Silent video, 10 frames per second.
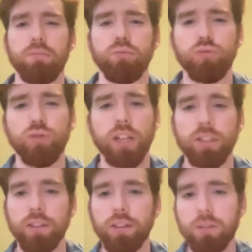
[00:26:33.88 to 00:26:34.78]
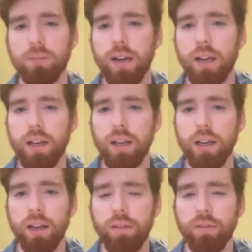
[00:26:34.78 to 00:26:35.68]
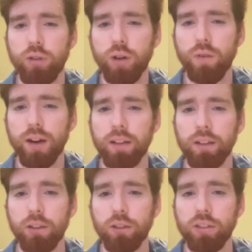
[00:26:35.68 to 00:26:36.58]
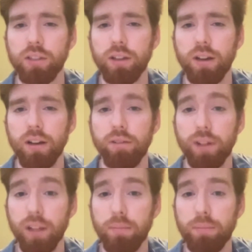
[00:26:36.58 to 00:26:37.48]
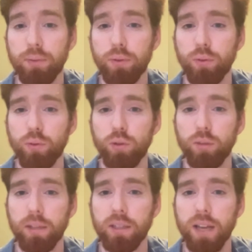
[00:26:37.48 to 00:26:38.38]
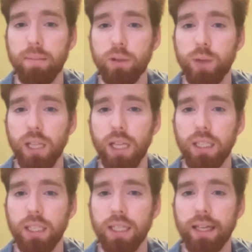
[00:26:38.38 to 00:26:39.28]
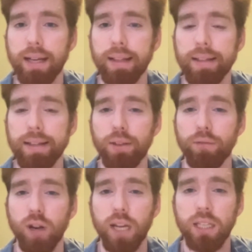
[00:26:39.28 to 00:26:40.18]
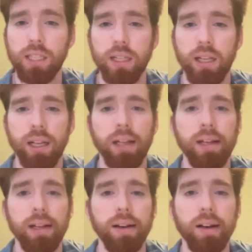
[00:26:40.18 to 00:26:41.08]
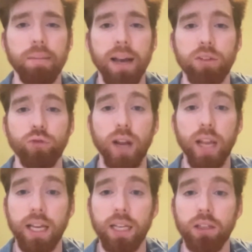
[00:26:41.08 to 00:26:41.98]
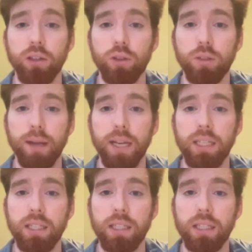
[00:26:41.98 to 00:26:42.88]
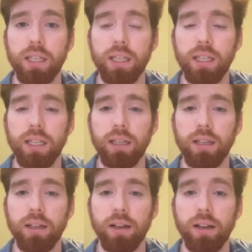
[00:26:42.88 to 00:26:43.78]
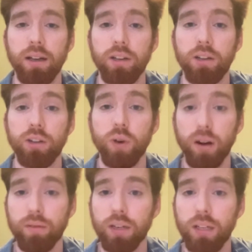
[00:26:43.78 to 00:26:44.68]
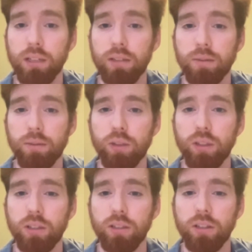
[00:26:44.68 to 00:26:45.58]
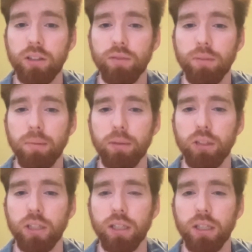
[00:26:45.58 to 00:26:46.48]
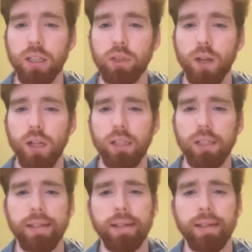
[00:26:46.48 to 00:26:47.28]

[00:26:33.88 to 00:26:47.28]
Brussels. I have two co-founders, Philip, who splits time between London and the south of France, and Reagan, who's based in New York for us, which is good for publishing as well.